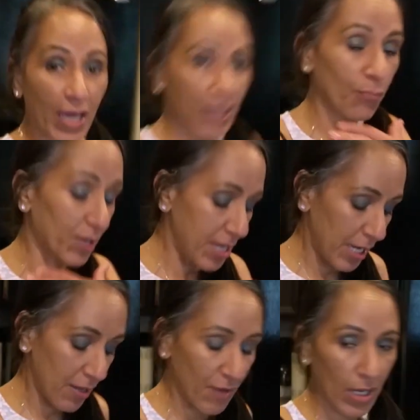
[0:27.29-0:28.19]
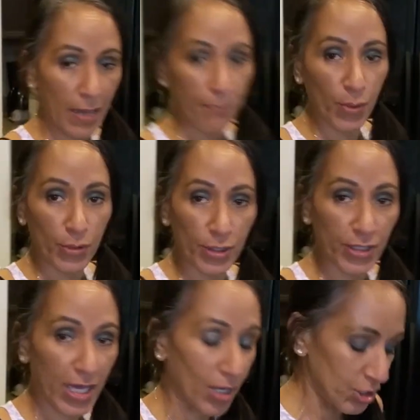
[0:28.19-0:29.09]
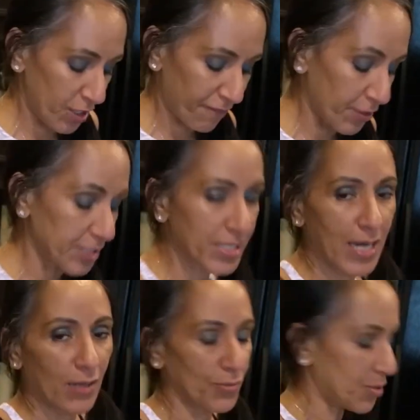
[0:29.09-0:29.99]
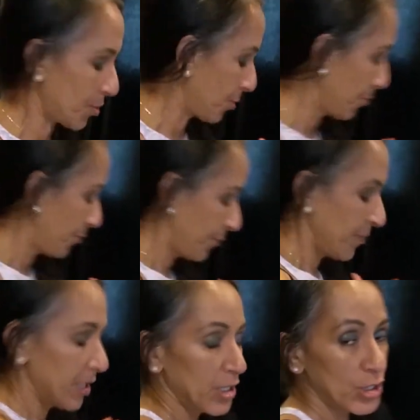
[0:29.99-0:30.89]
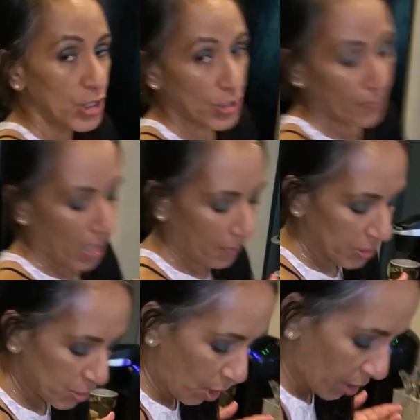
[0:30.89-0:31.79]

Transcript: they can't even like put their thing on. She freaks out, so she's a mama's